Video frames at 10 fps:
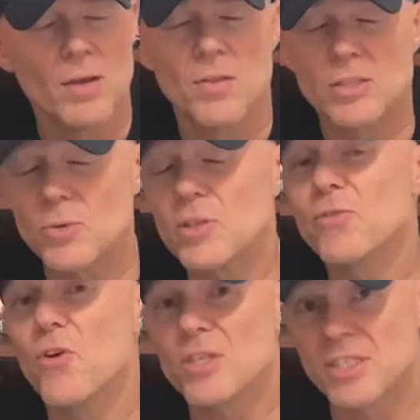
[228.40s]
This was the
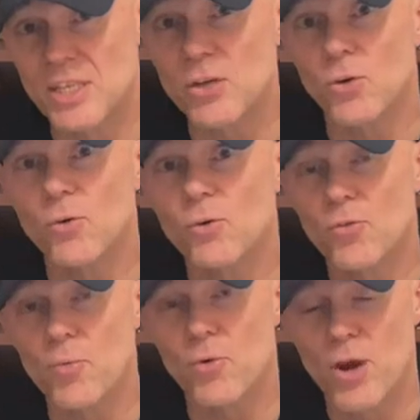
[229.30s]
first single
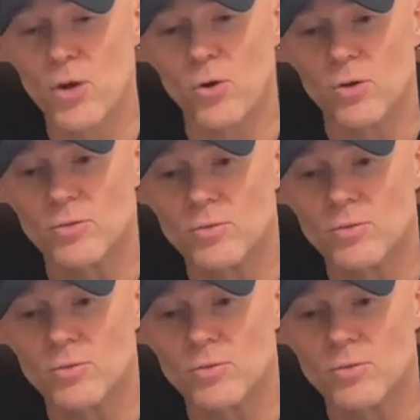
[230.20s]
from the record.